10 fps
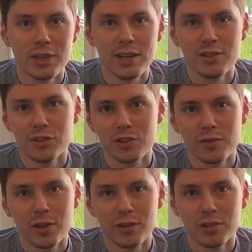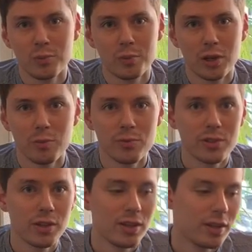day such as Wagner and Brahms.
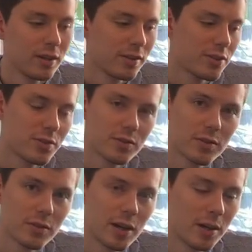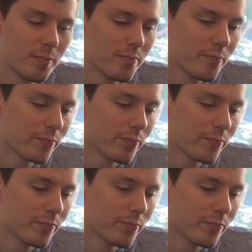This, um,